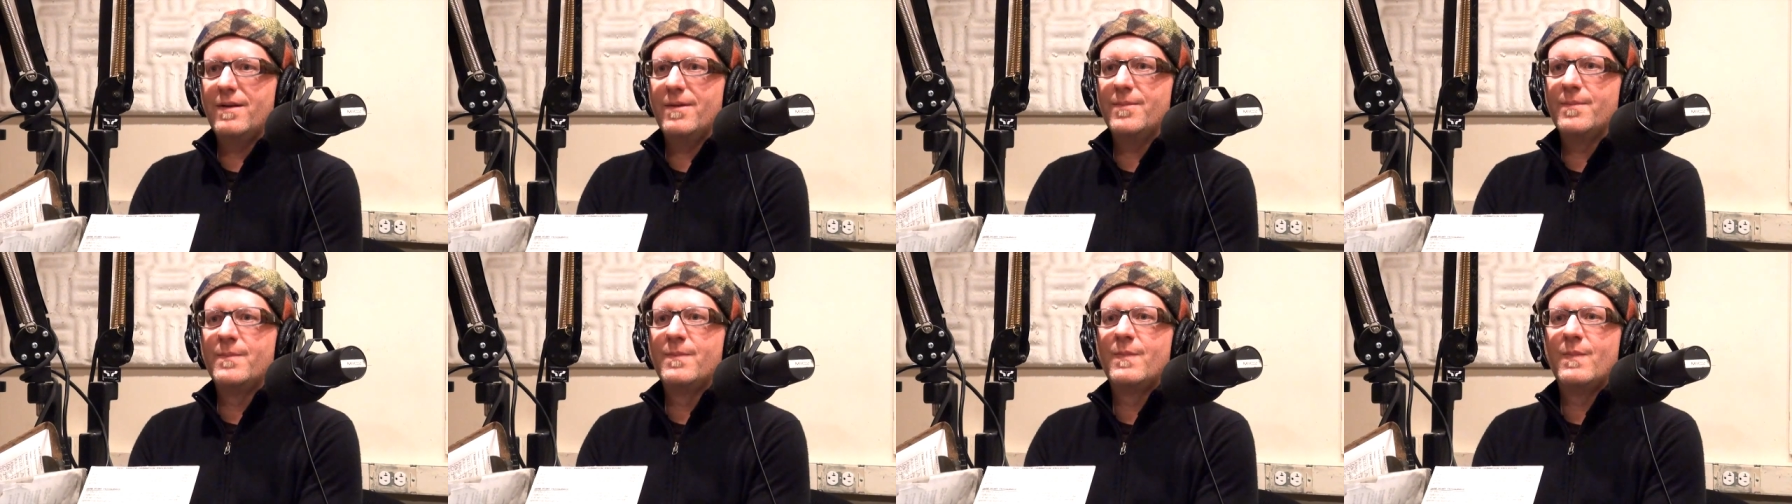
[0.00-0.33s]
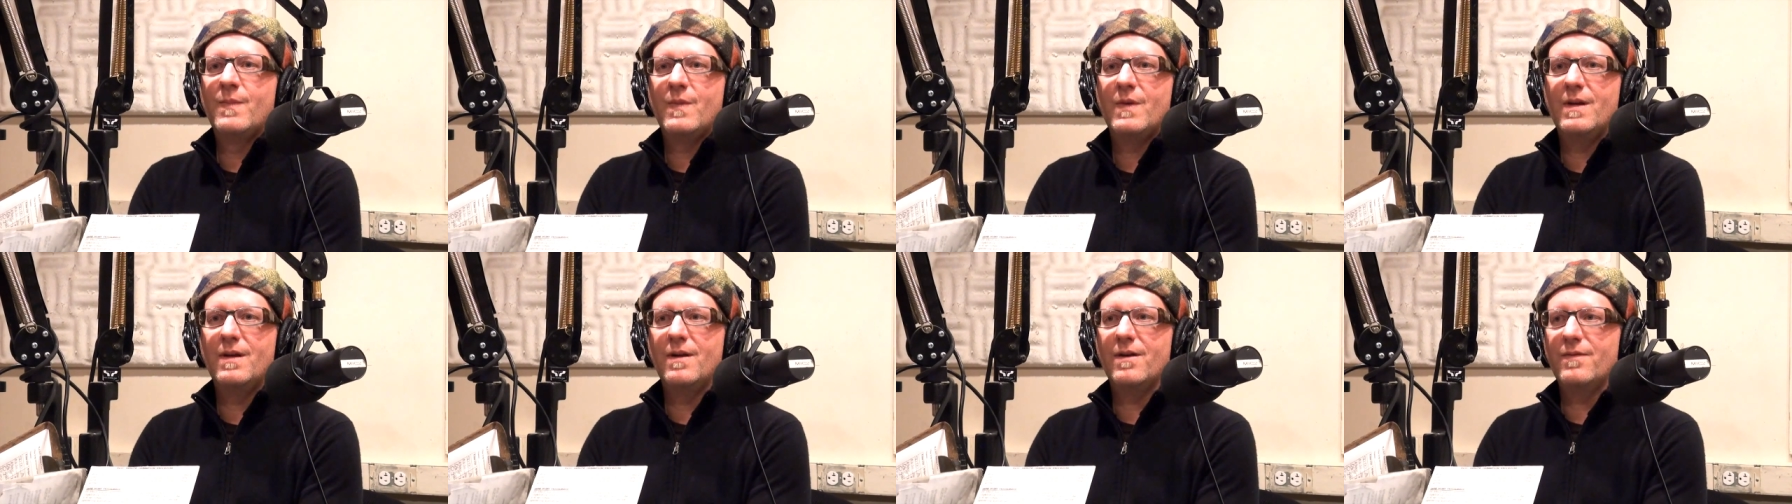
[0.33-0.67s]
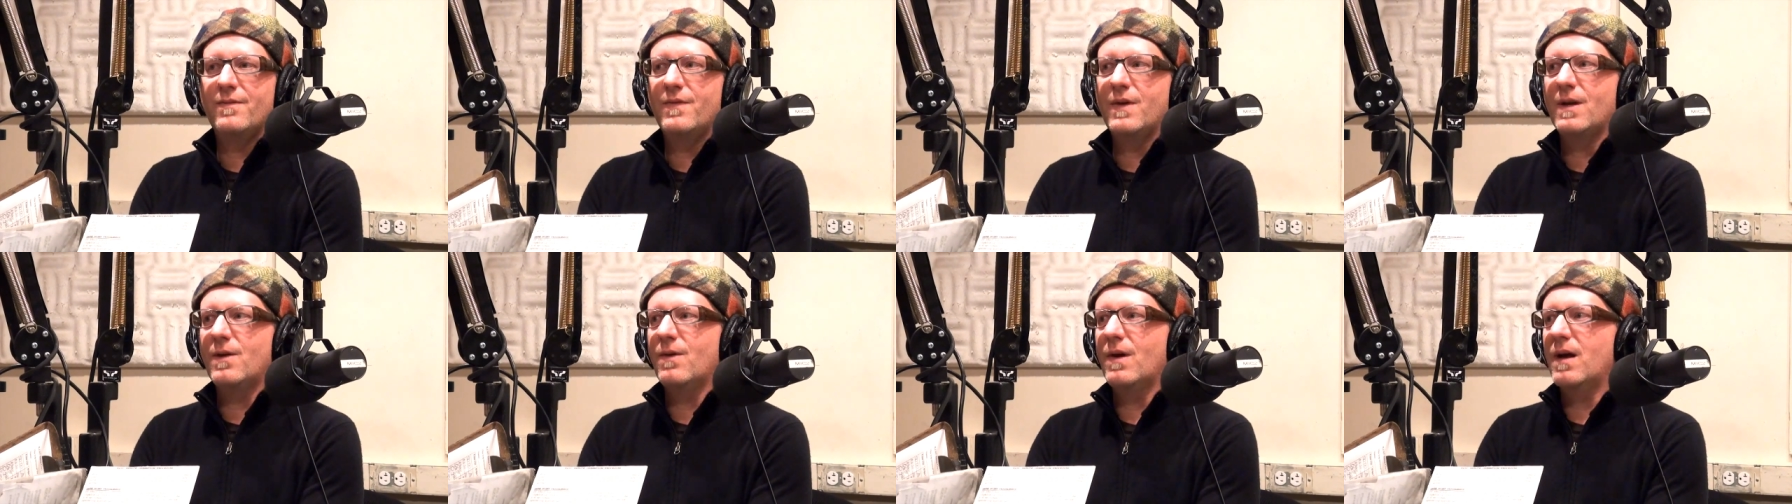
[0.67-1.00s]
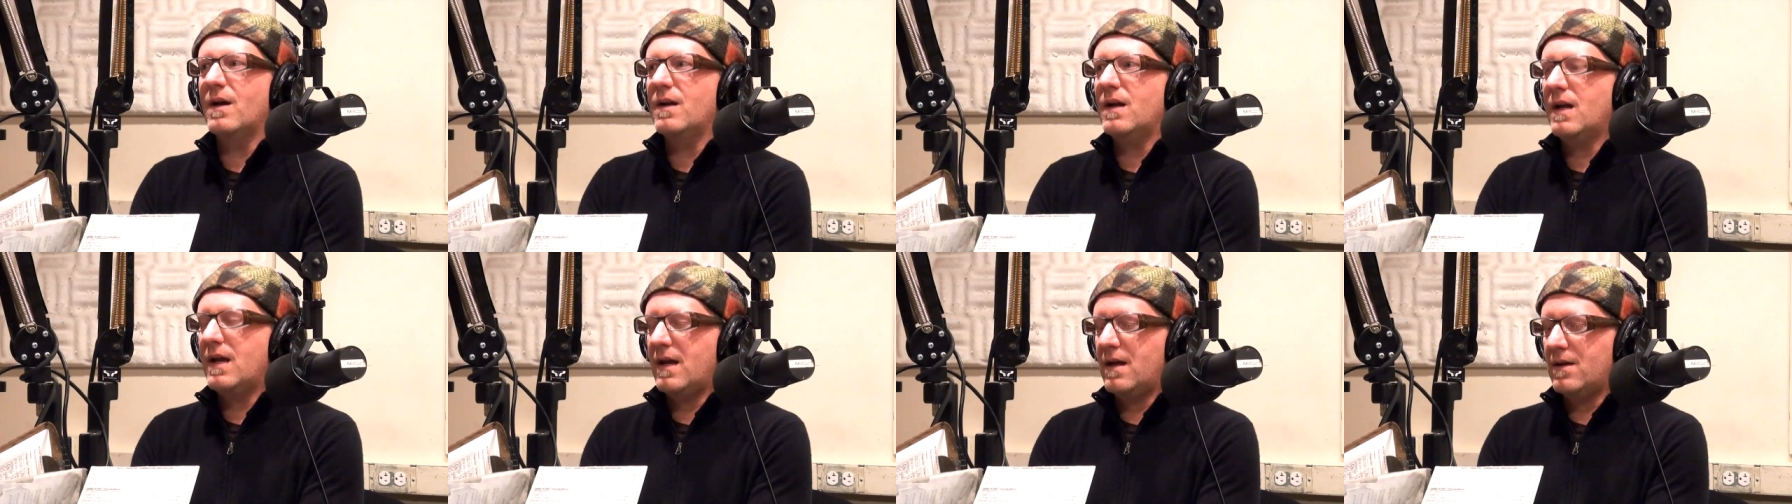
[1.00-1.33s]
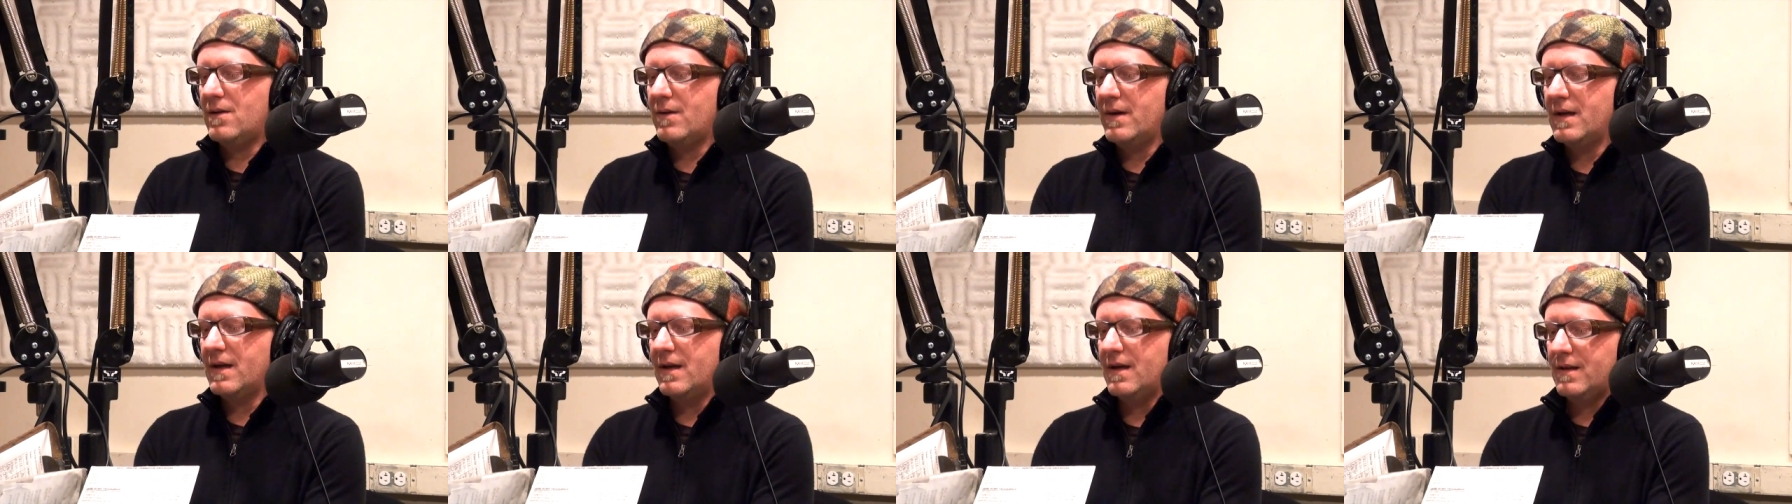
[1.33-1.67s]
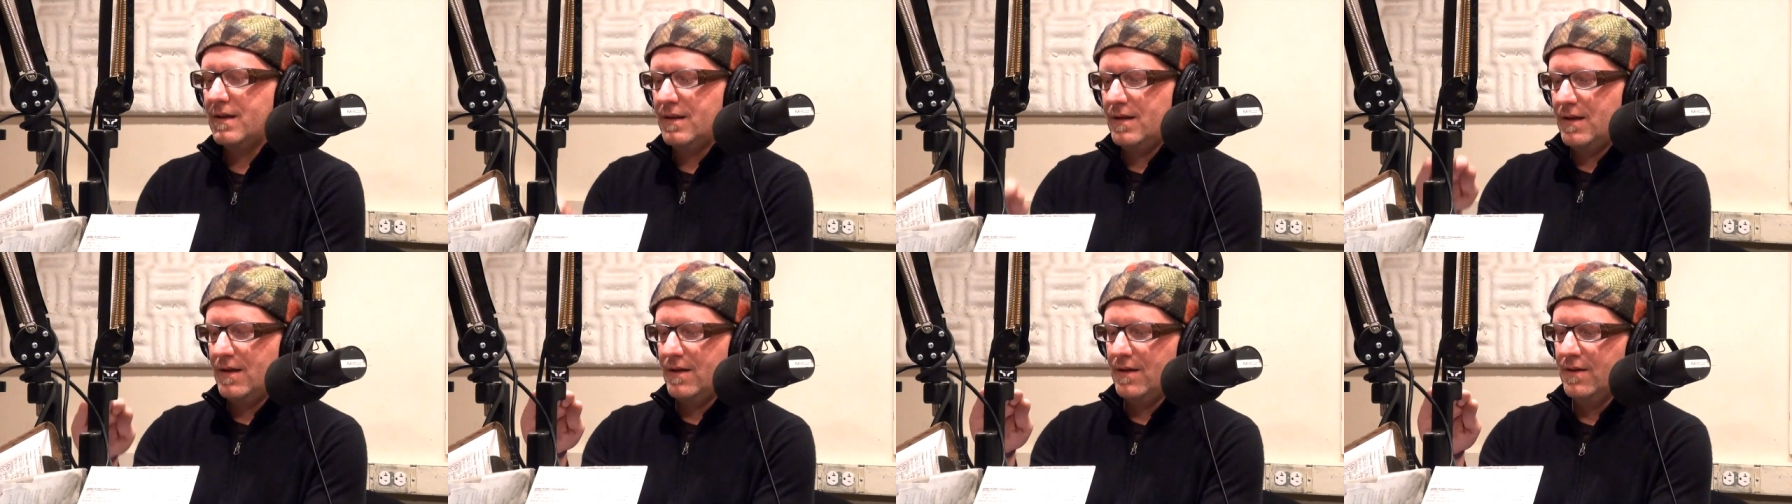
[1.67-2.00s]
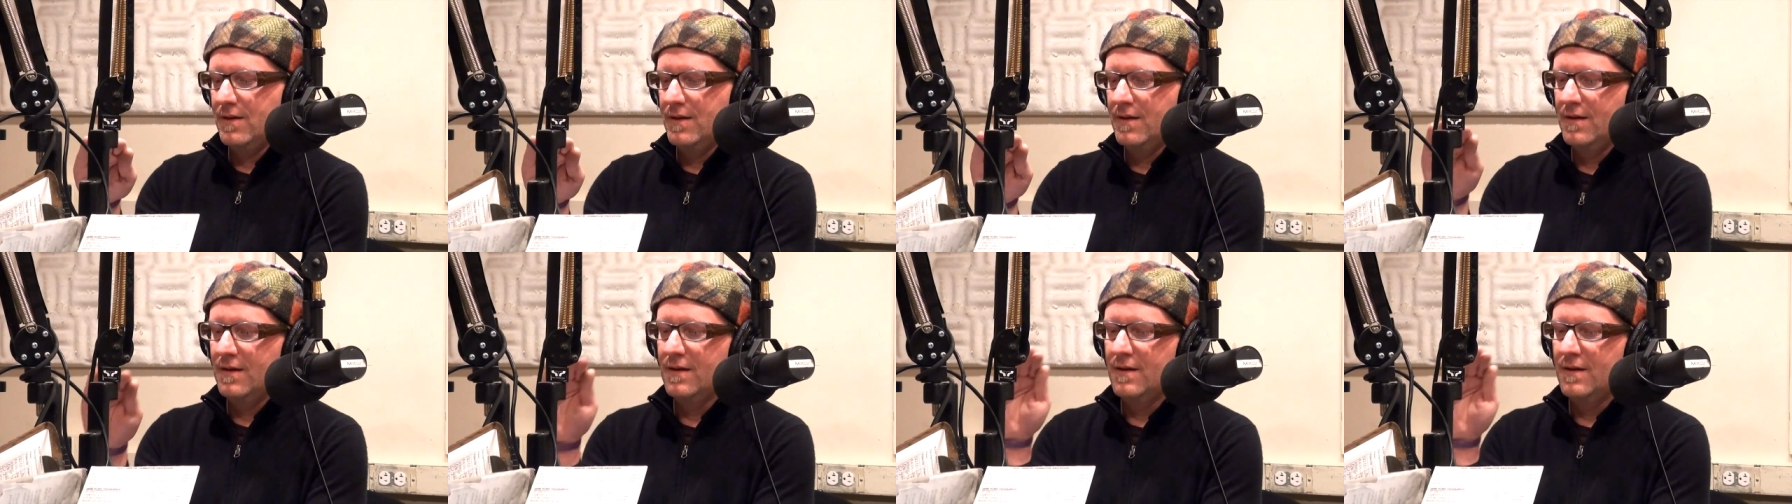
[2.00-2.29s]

to, you know, figure out how do I get the